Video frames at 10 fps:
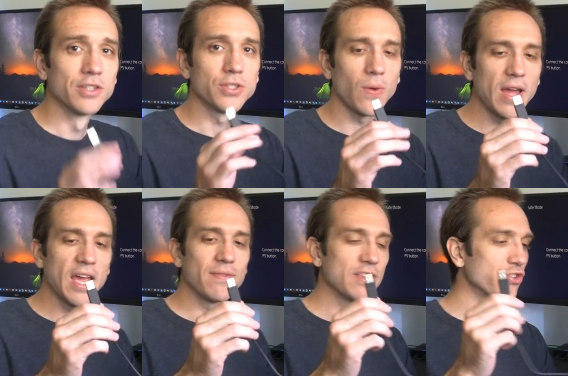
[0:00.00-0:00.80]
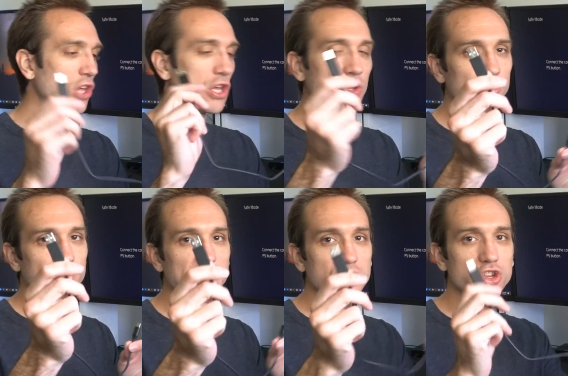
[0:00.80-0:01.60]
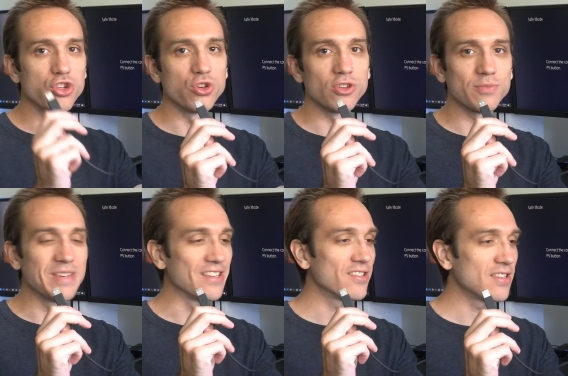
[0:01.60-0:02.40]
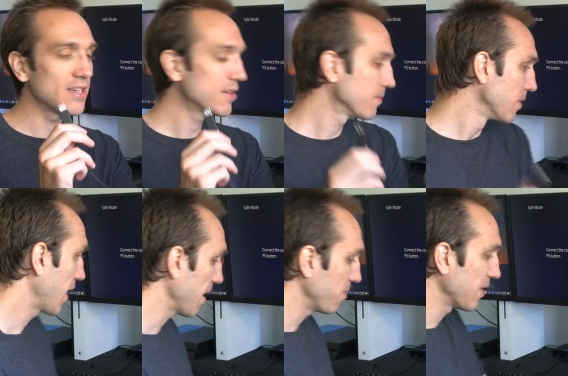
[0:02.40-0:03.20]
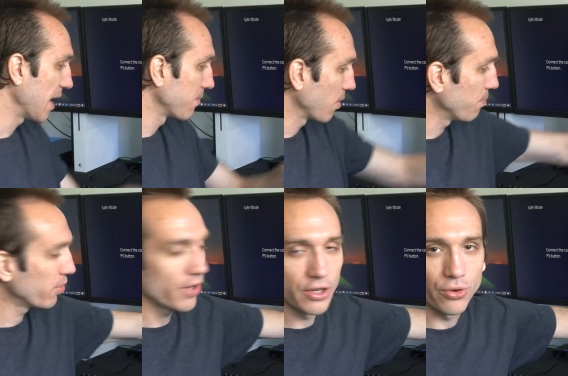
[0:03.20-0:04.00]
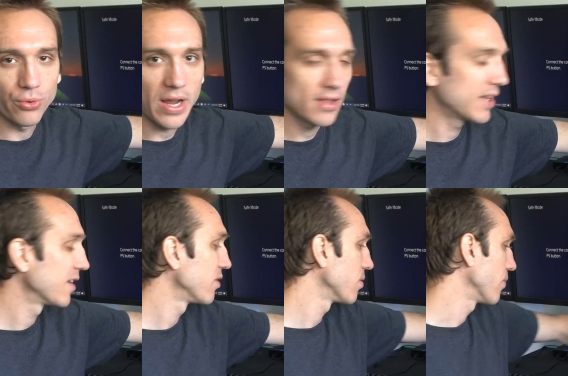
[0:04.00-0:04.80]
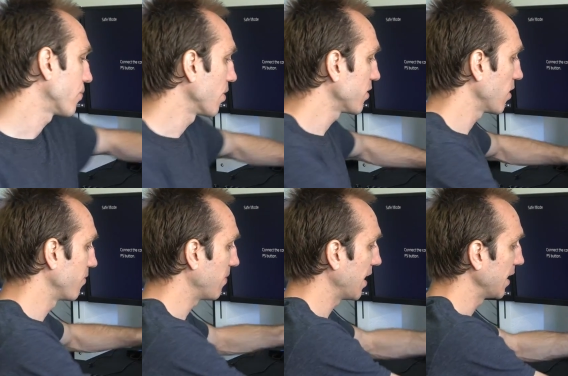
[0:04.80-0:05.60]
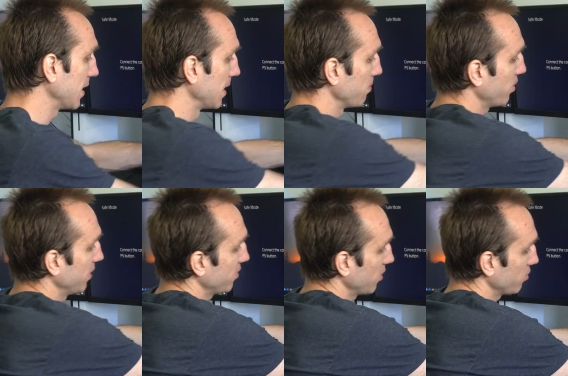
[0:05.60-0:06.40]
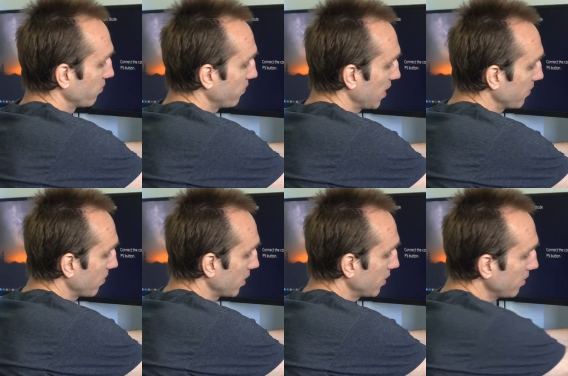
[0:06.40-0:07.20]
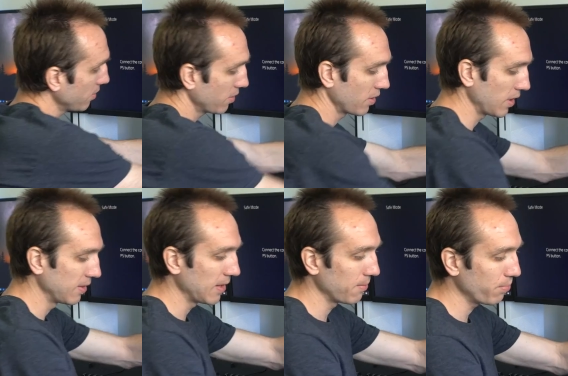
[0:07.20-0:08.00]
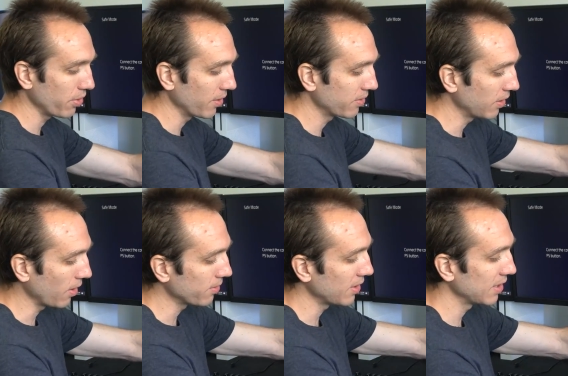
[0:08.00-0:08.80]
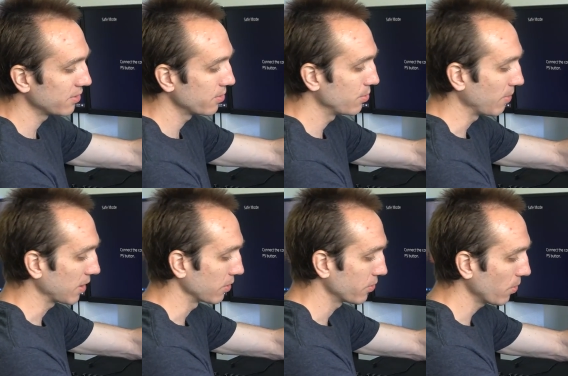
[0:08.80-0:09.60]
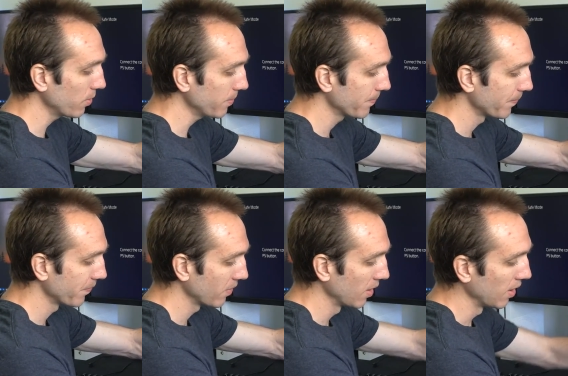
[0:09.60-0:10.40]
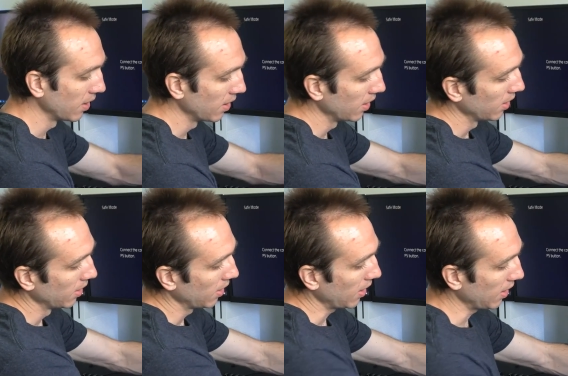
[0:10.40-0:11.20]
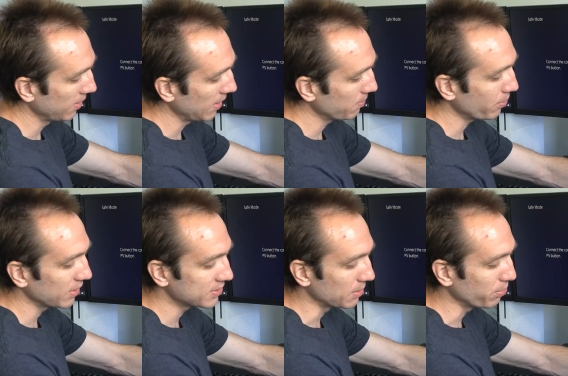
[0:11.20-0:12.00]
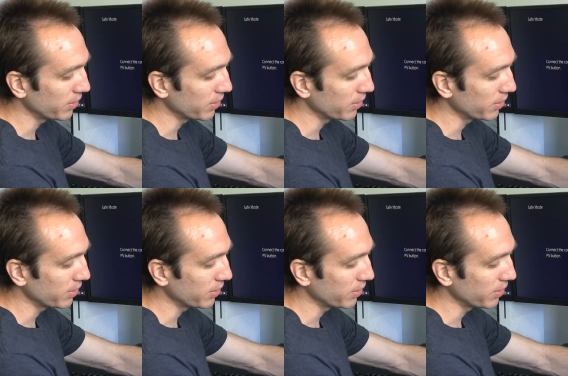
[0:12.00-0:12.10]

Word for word: So I have this USB to USB-C cable that I'm going to plug directly into the front of my PlayStation 5 right here, and then plug the other end to my controller, and then press the